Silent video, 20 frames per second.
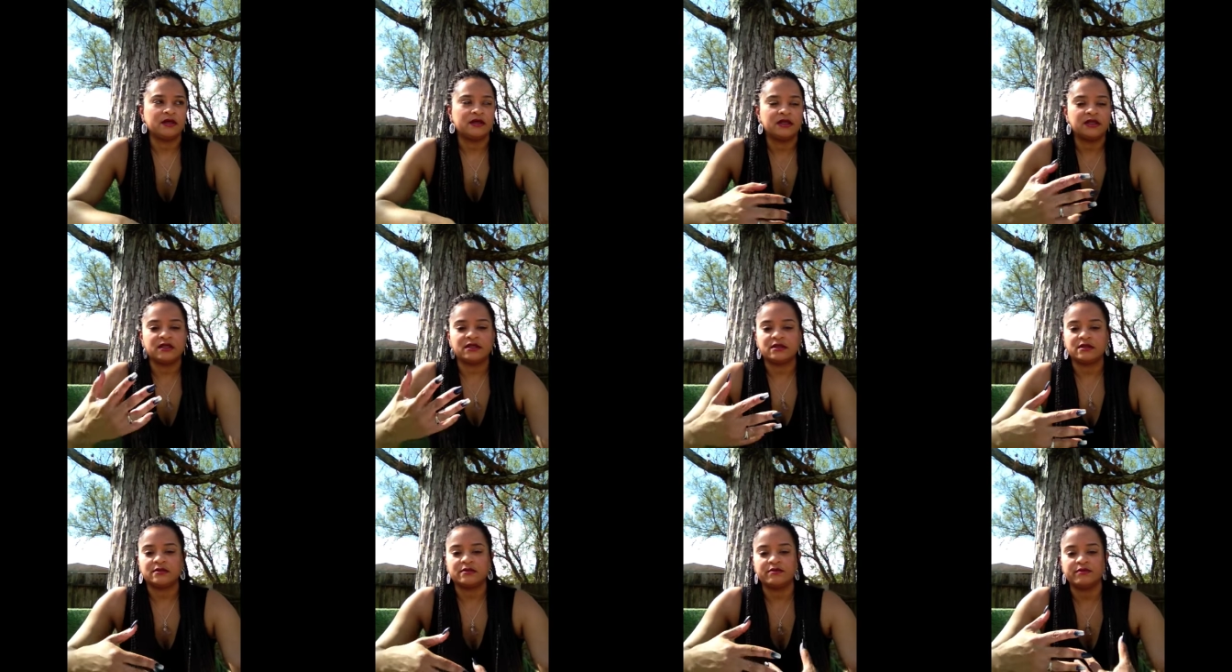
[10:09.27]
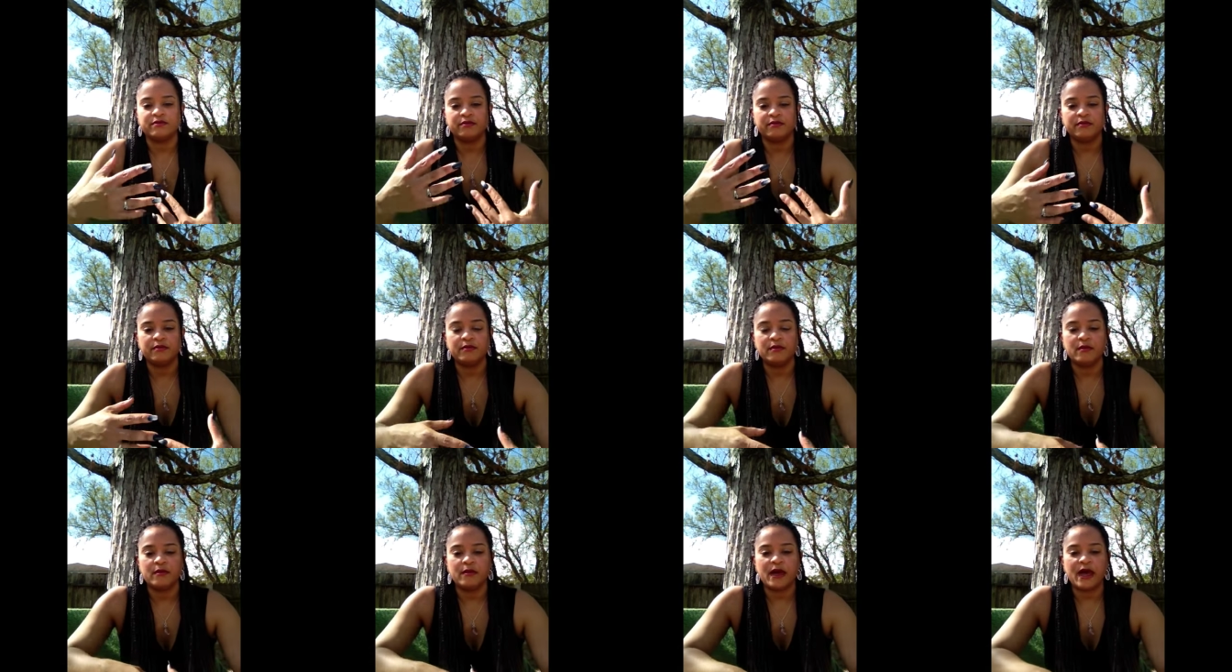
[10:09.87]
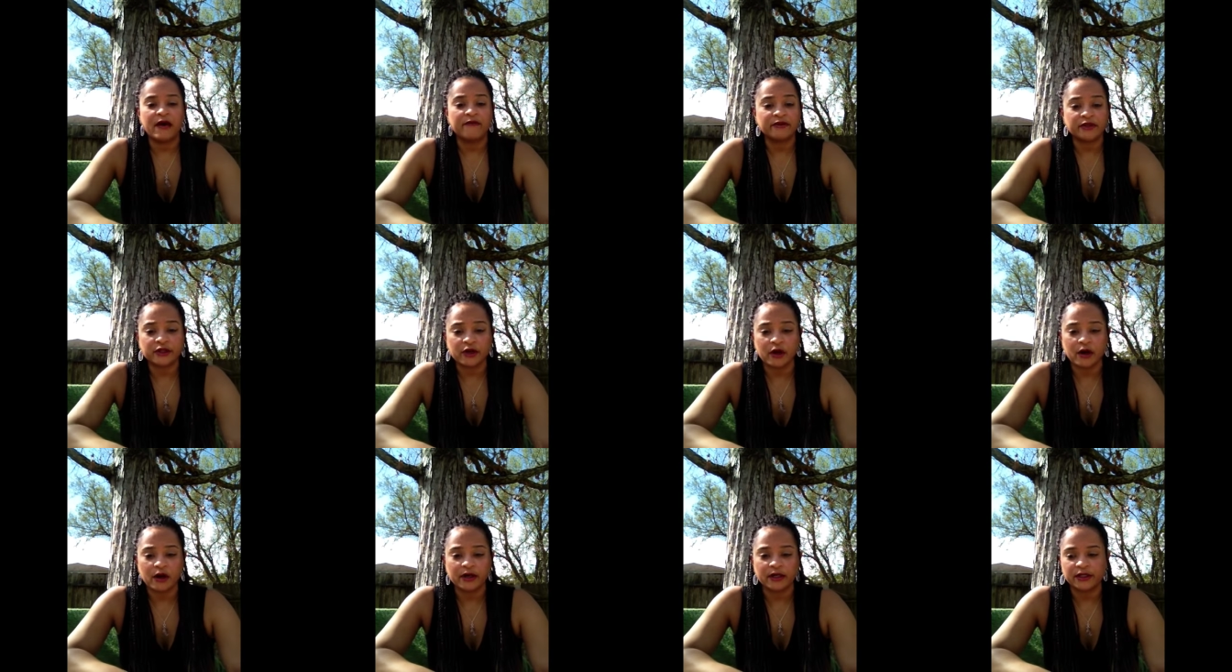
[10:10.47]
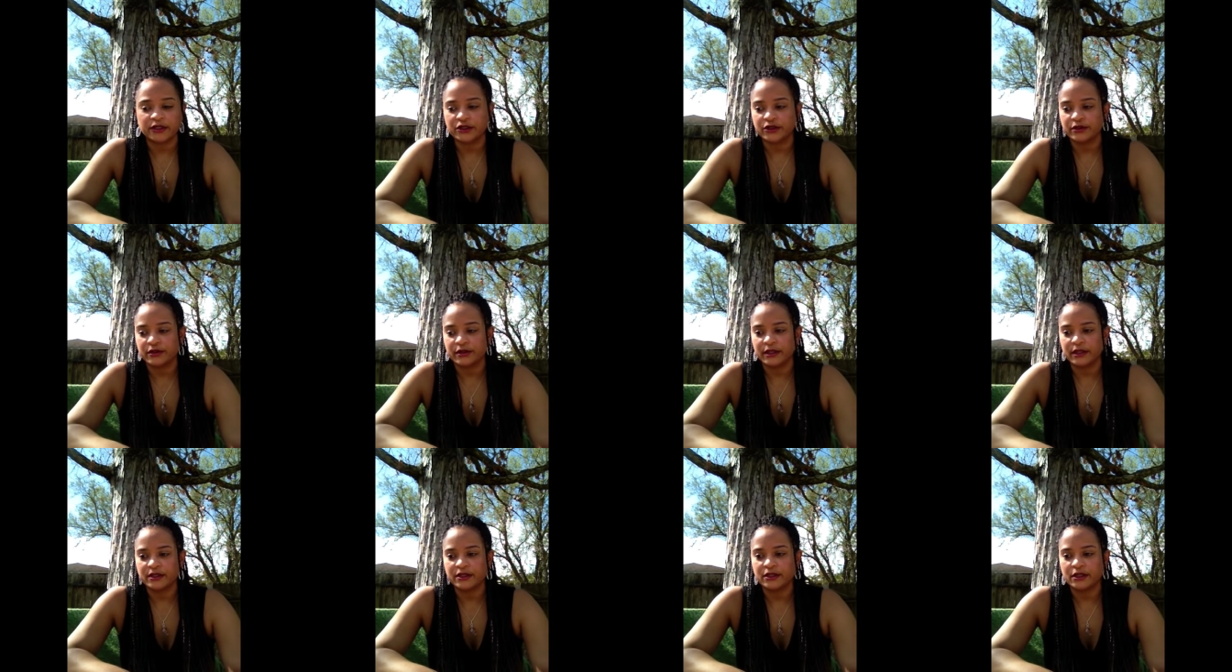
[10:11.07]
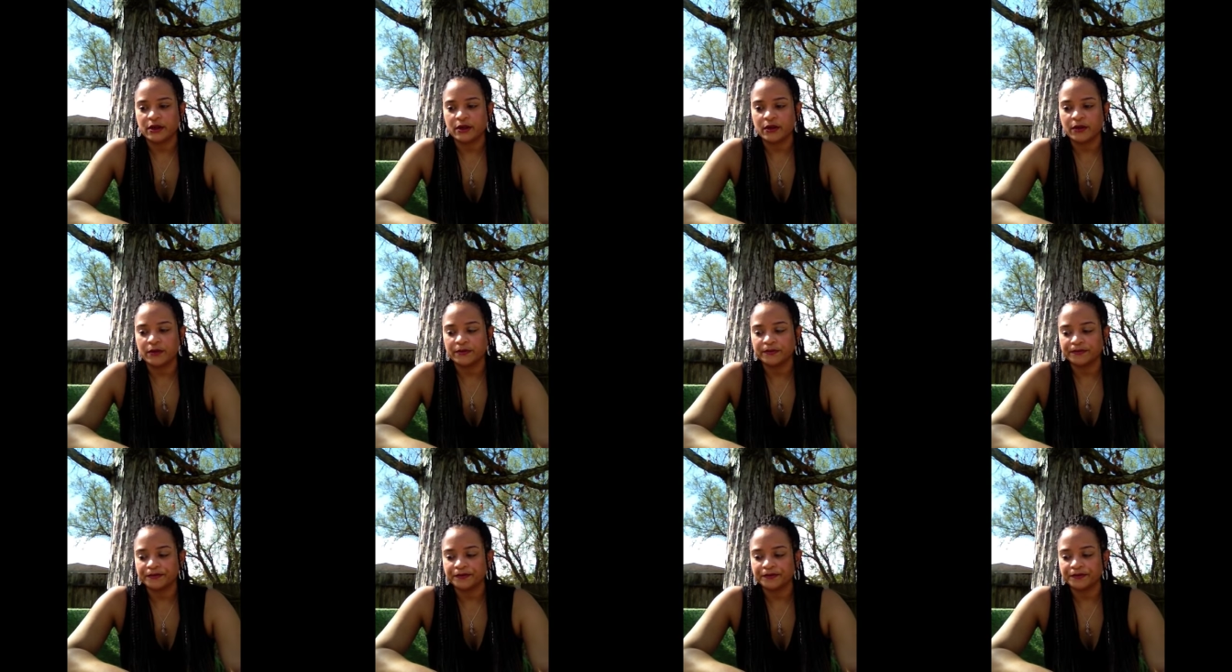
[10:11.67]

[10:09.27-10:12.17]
this avatar that you're in. So